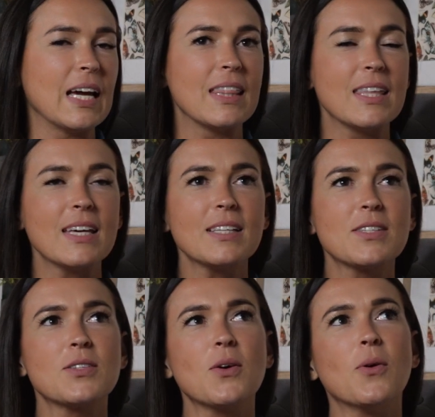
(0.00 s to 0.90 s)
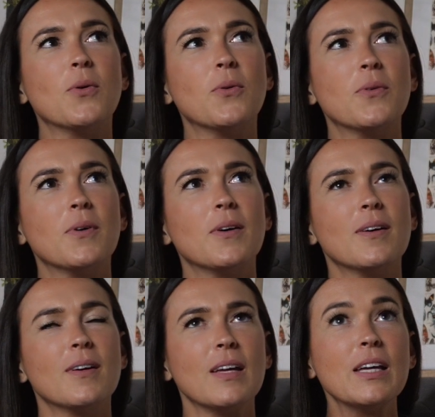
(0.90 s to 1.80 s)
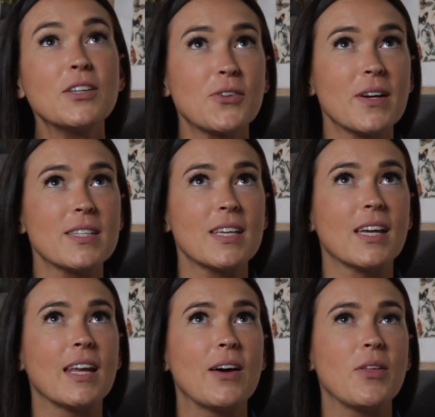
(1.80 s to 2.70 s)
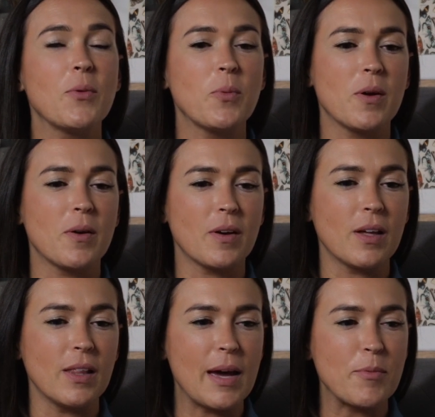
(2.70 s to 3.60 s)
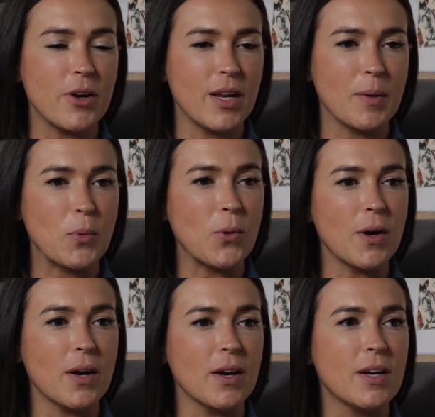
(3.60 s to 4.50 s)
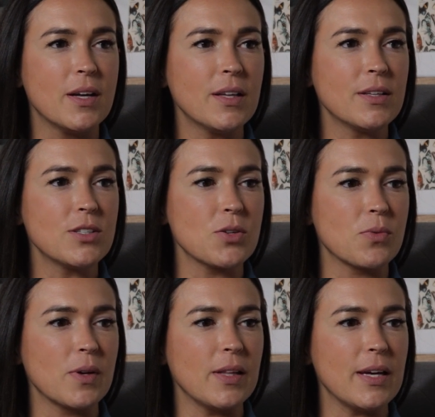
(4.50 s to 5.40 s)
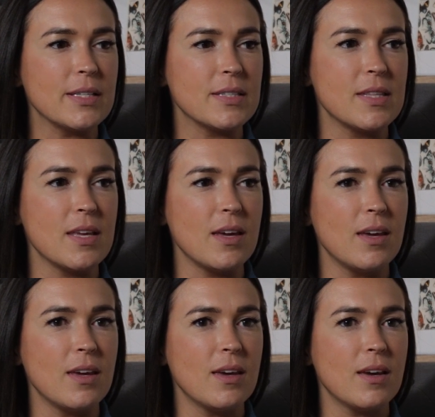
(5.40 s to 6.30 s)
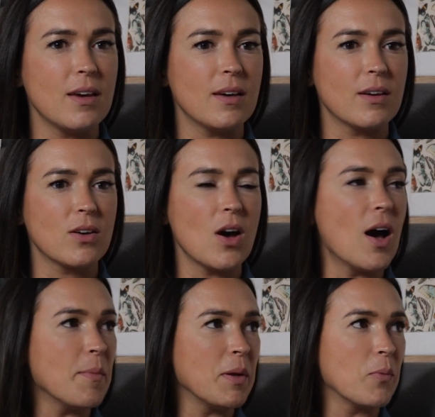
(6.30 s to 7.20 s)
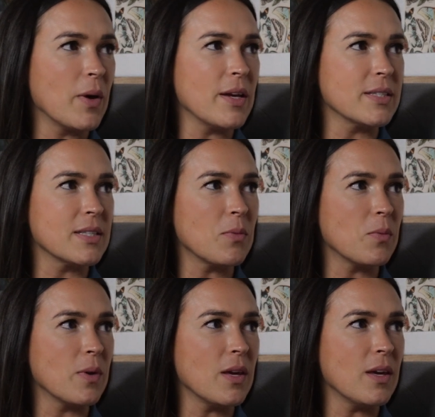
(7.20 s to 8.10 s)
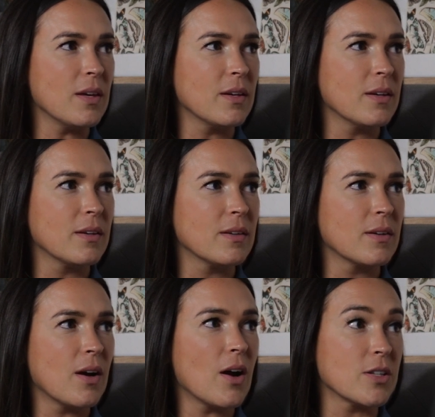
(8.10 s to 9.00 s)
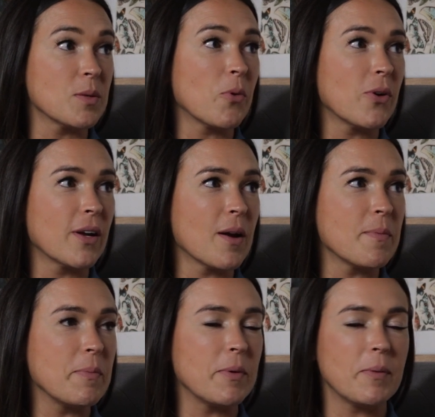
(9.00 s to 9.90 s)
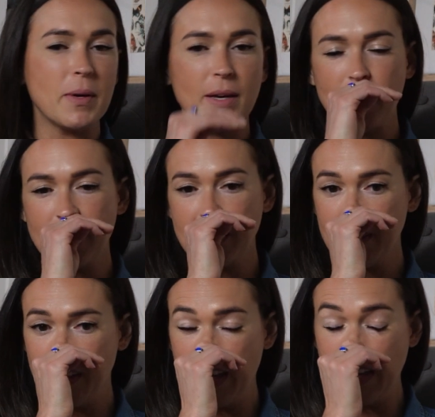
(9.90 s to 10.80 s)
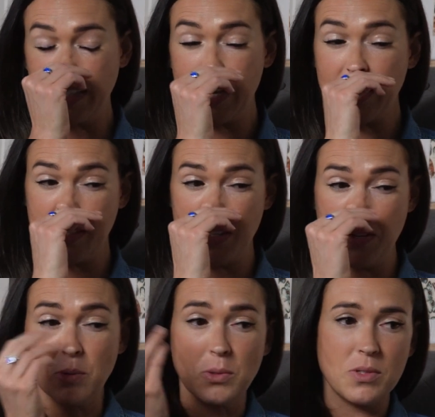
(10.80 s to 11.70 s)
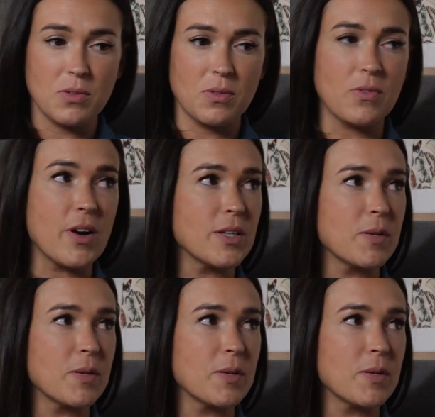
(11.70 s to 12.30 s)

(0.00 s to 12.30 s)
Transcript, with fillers: I think it's so interesting now that we're collaborating more. Yeah. To realize the common ways that we are supporting our people because anxiety is huge for